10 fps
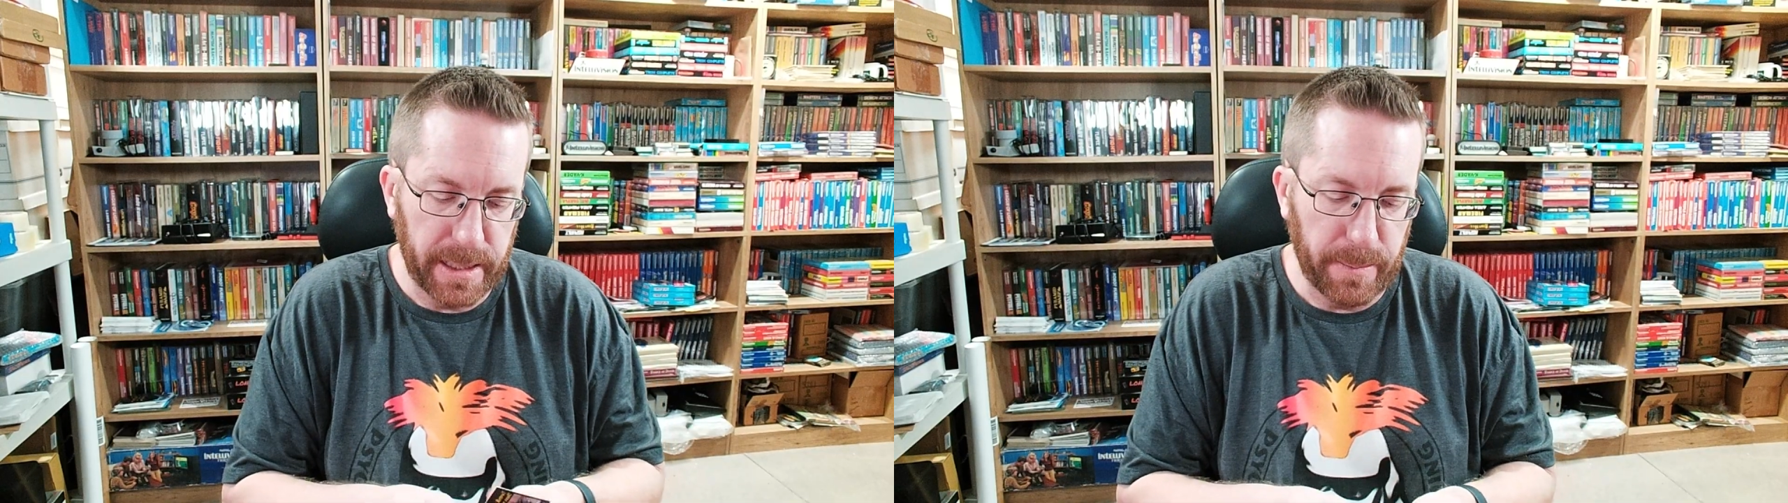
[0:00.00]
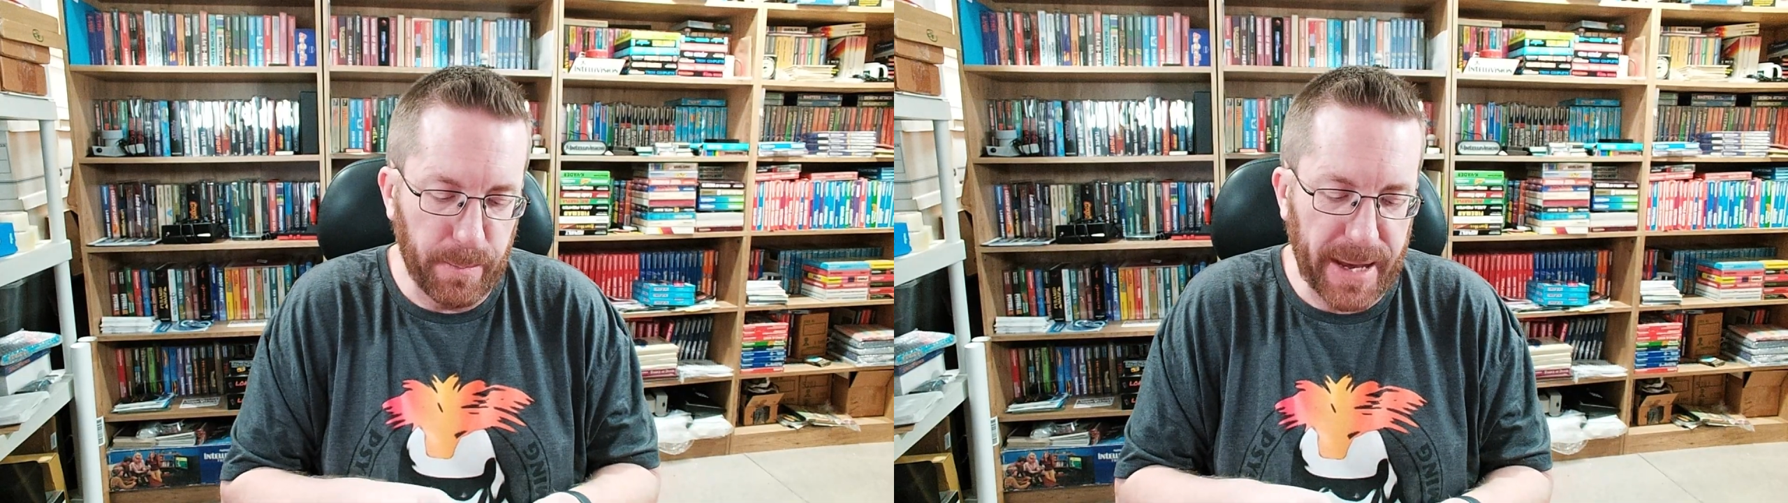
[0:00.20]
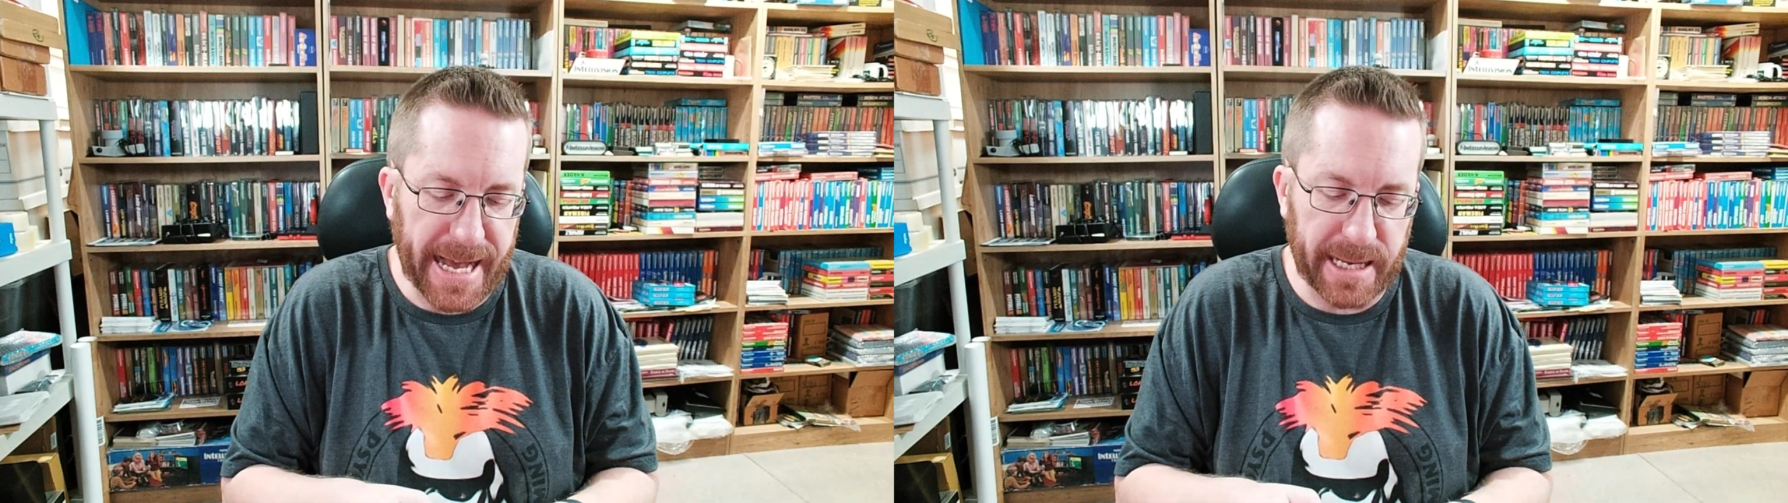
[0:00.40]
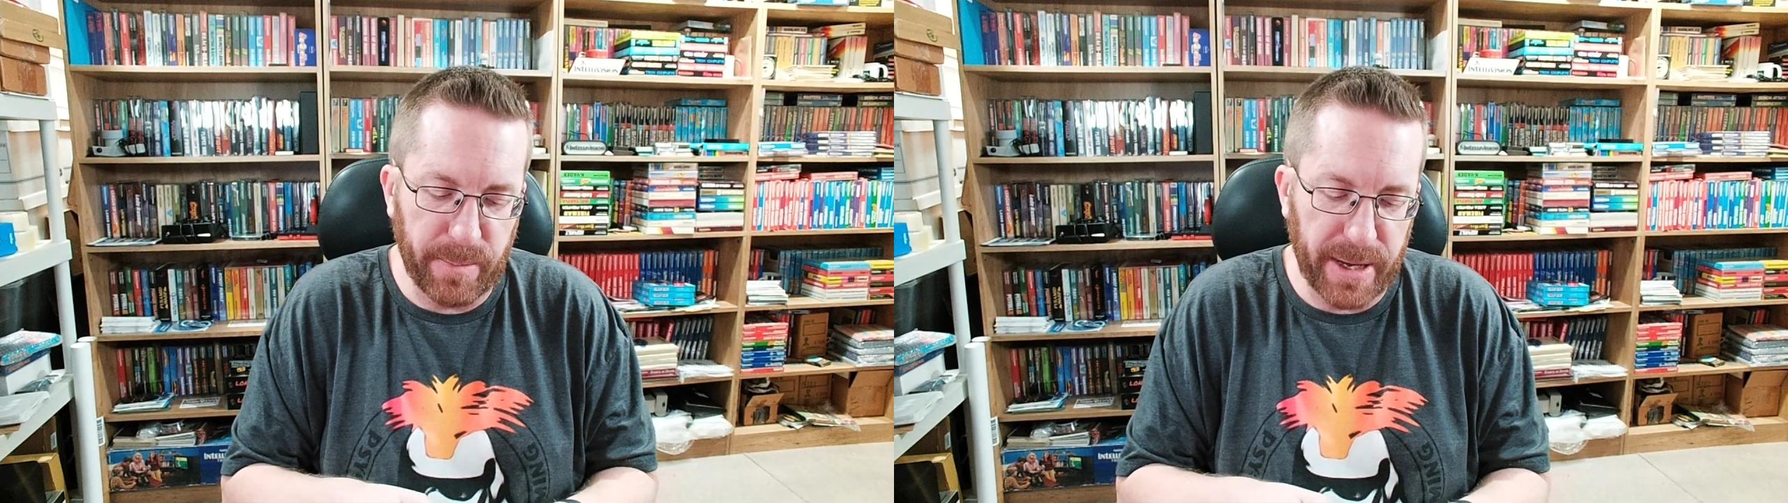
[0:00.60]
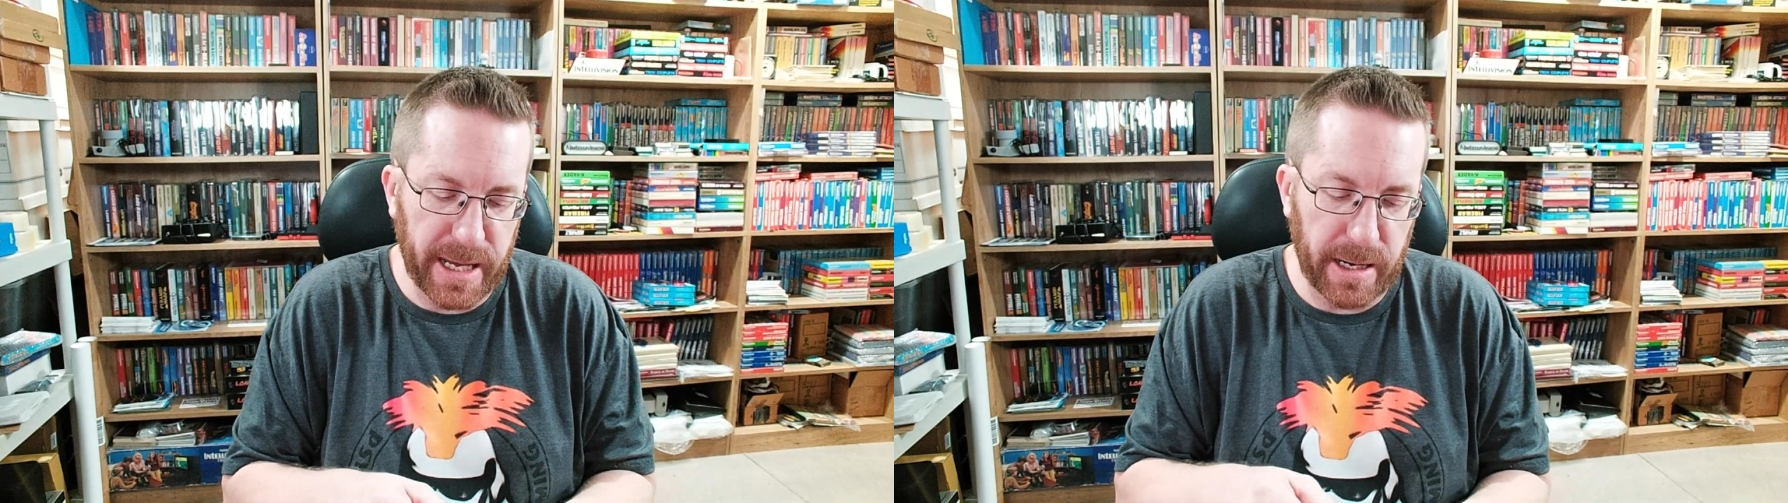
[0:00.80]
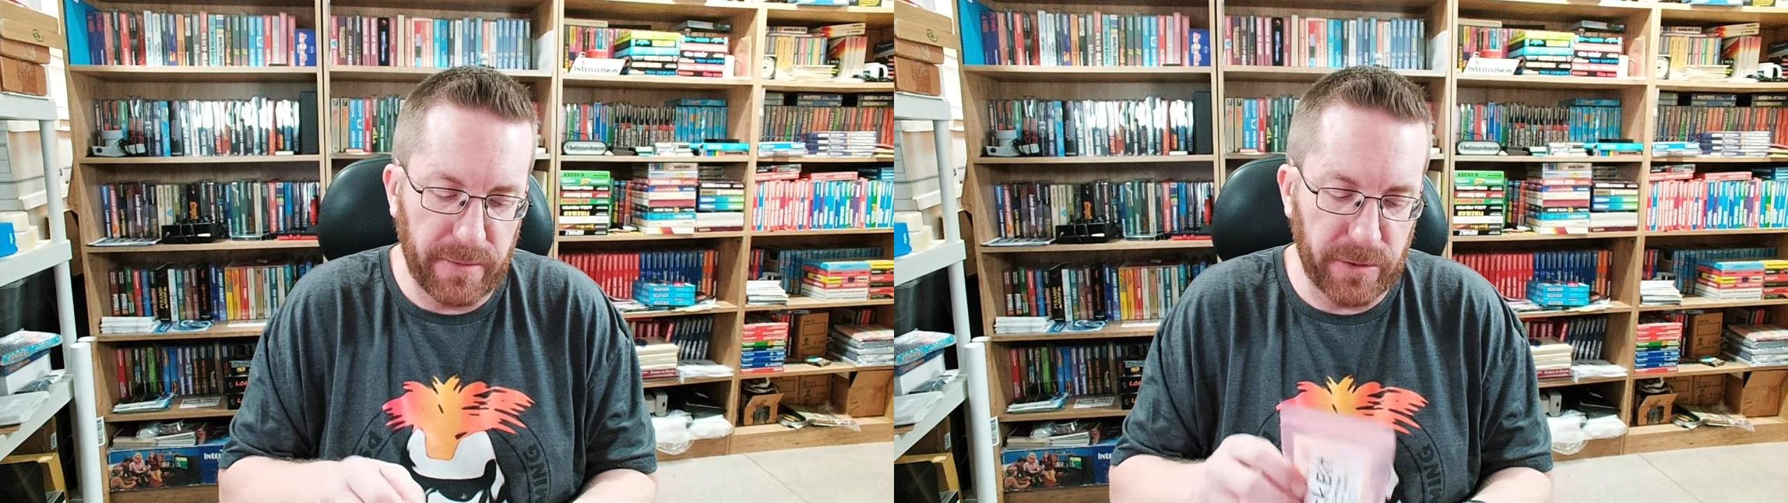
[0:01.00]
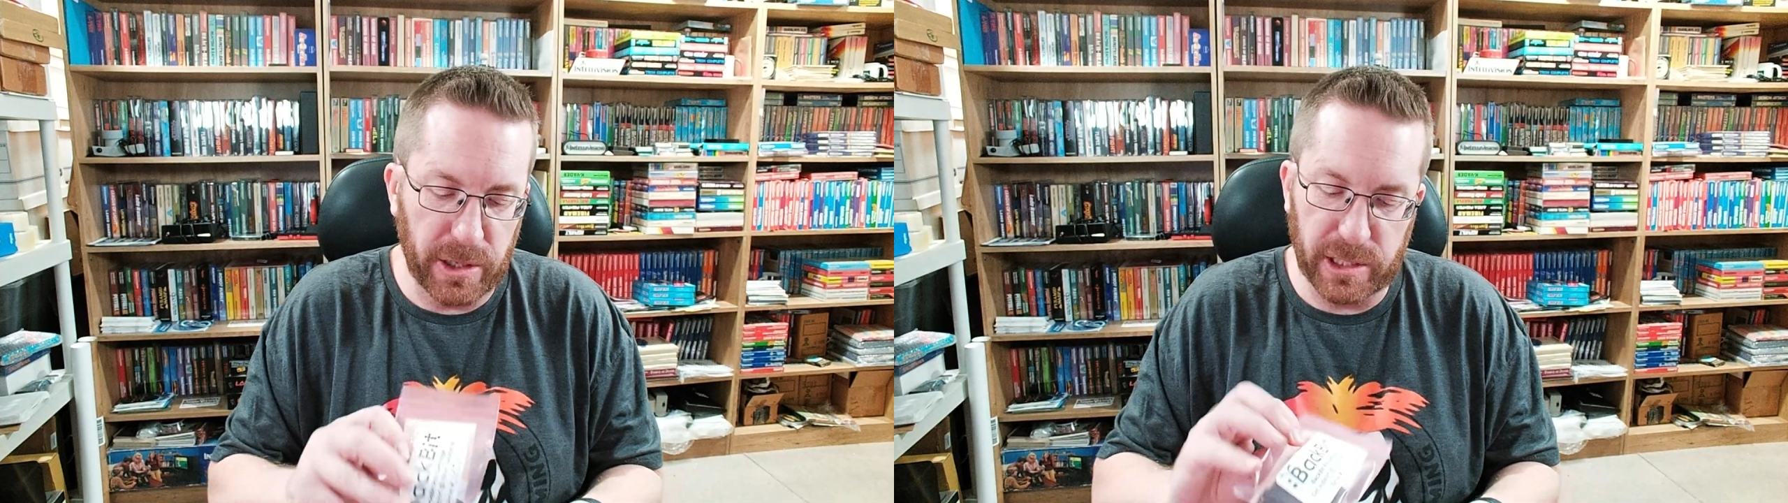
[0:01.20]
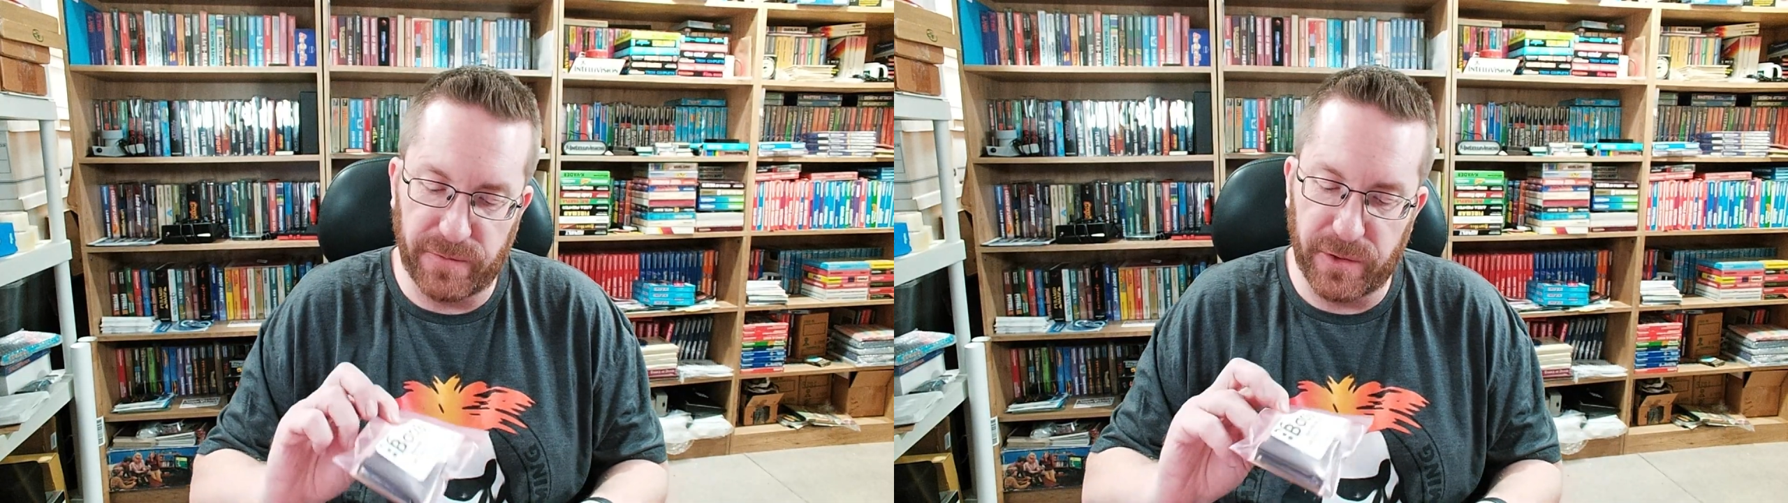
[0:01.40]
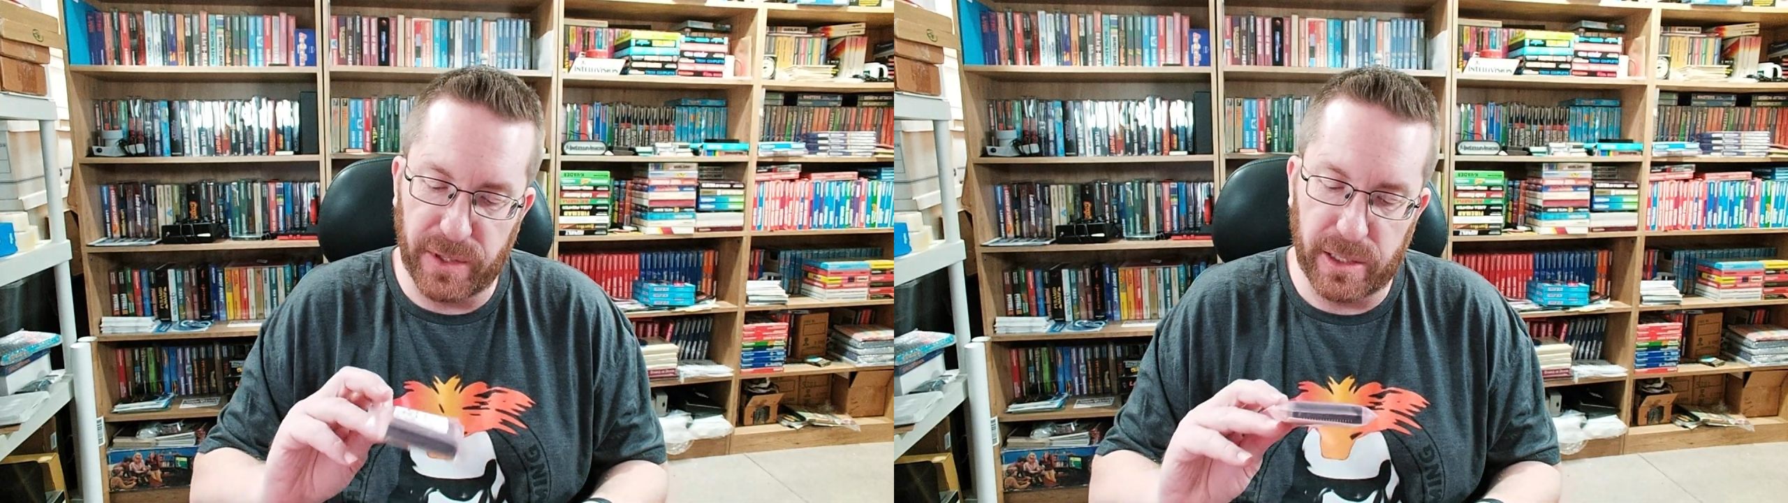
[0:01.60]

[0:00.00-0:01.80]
back bit. For those of you